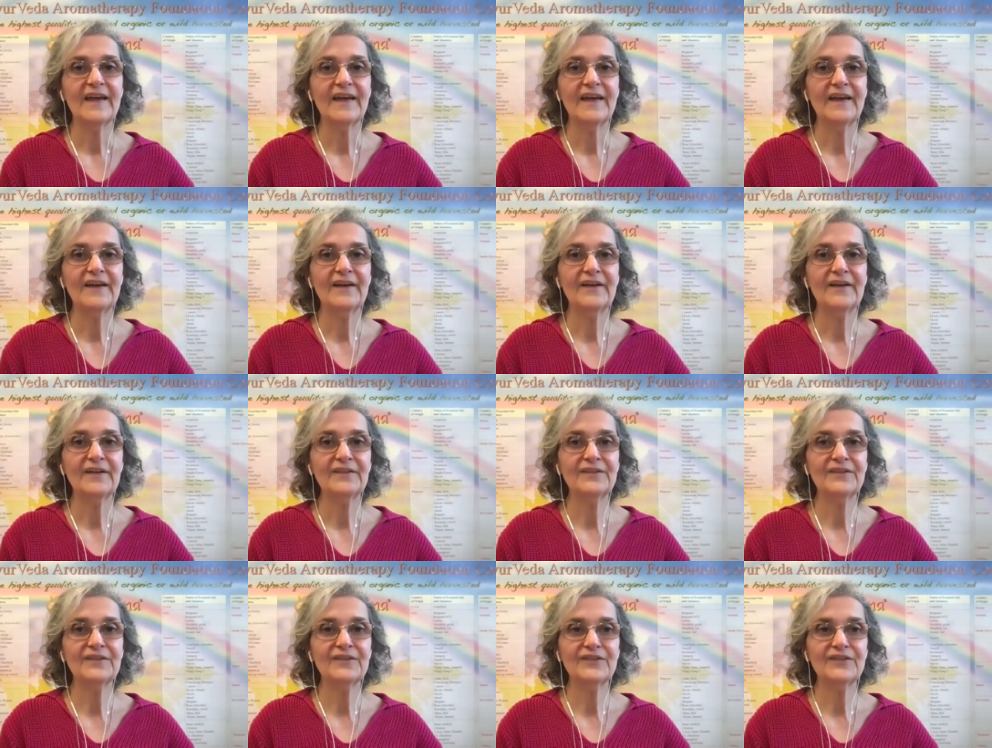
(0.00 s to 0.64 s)

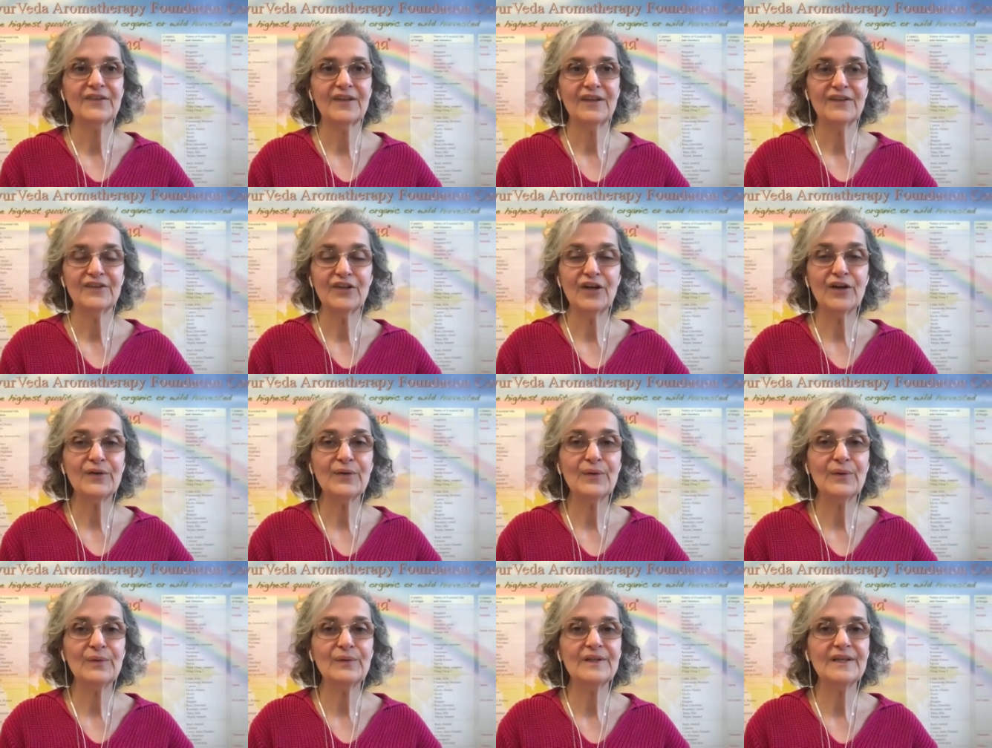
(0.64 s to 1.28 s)
and
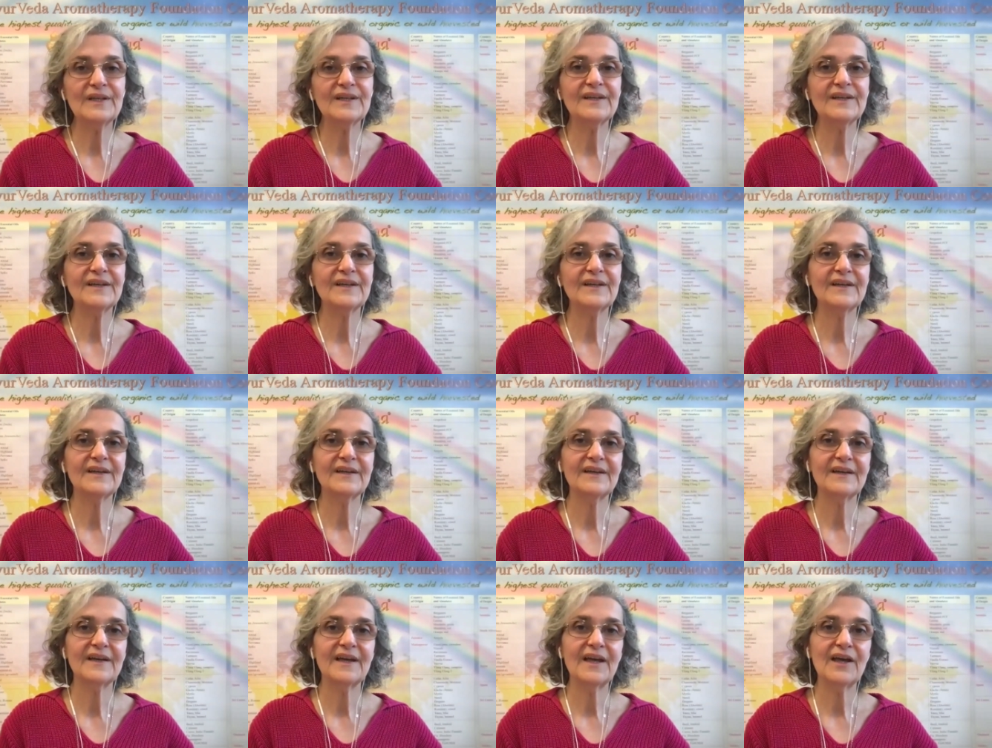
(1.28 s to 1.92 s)
not only